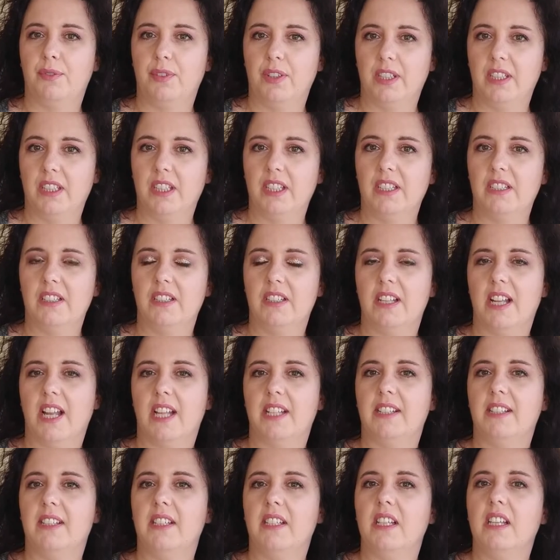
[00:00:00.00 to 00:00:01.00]
feelings
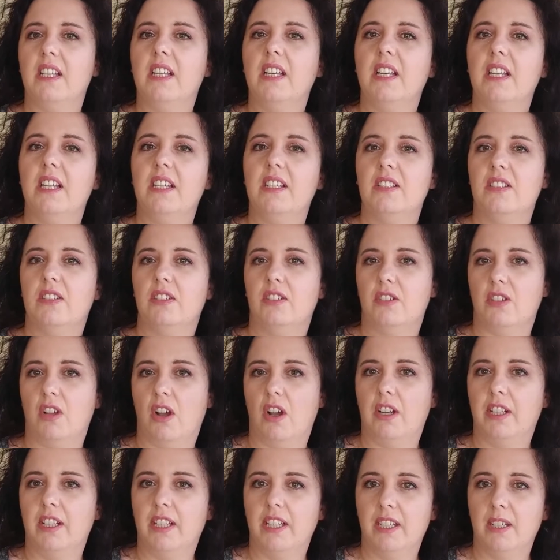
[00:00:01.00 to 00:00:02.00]
that he is
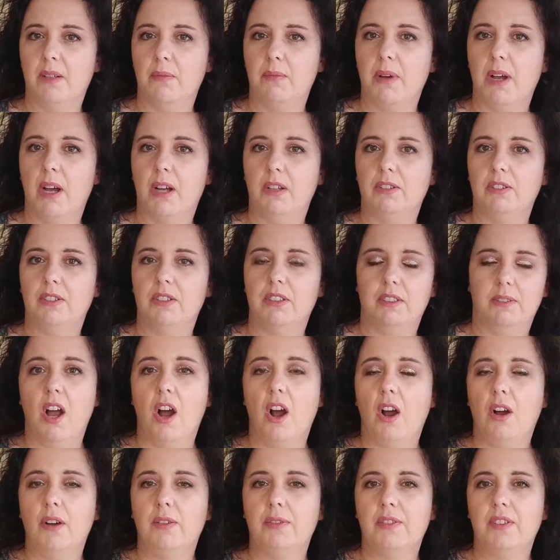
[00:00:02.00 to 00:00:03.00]
talking about.
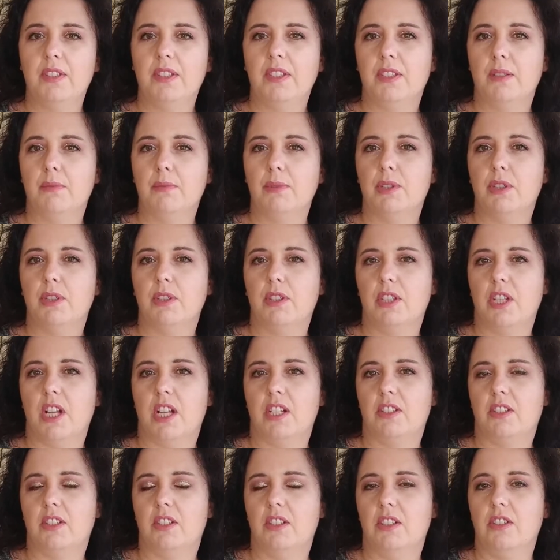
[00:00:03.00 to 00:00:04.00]
Offer some
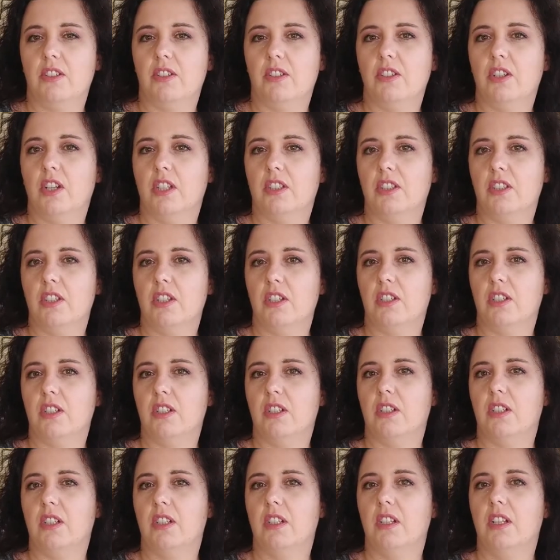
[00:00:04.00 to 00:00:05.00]
suggestions, not just
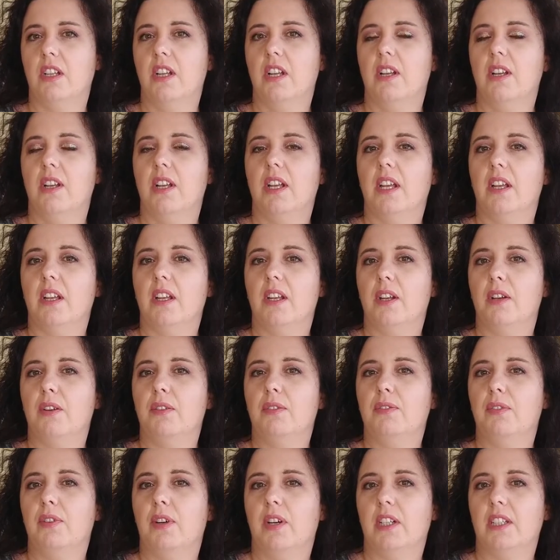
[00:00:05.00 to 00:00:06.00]

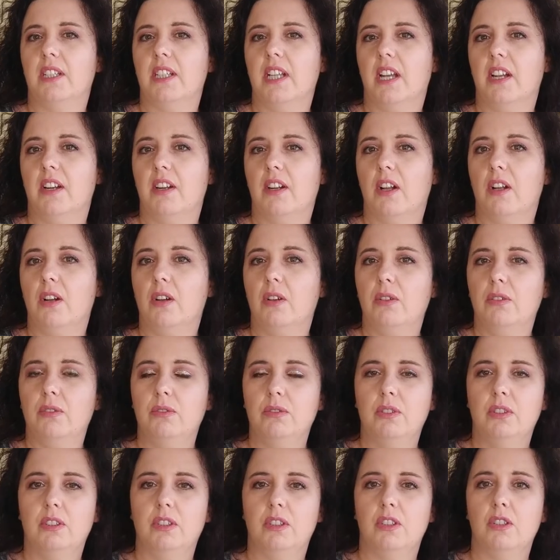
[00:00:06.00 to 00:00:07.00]
for their
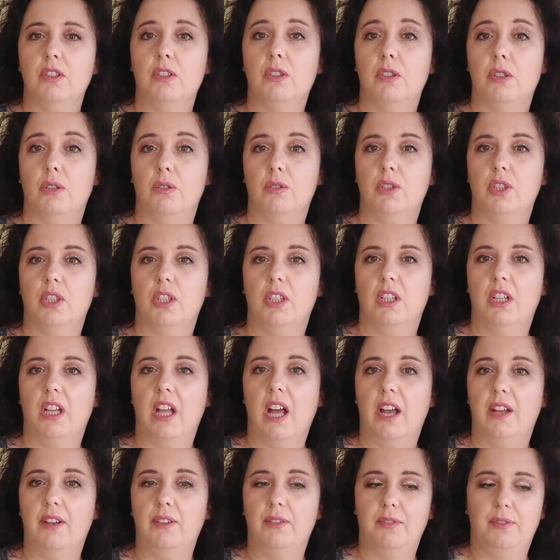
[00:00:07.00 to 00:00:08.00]
own social
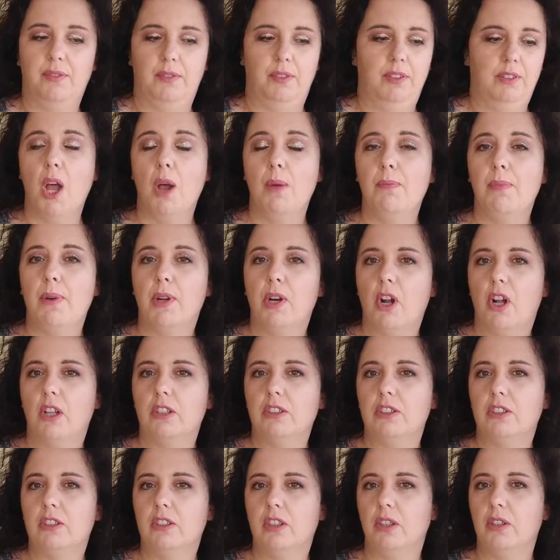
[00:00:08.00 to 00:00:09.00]
life, but
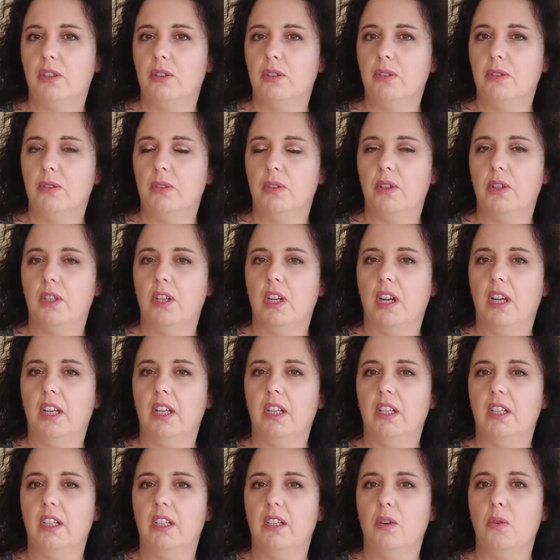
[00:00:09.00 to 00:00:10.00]
also
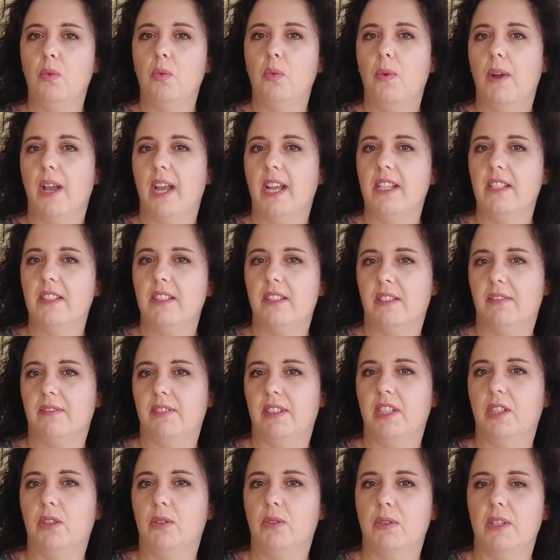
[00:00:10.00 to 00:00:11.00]
ways of
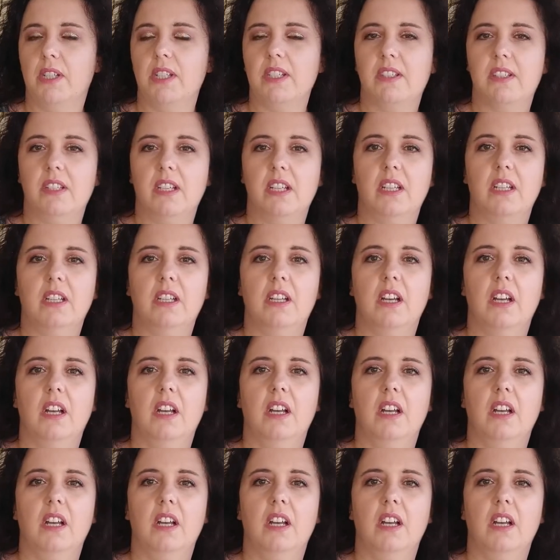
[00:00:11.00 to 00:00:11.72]
increasing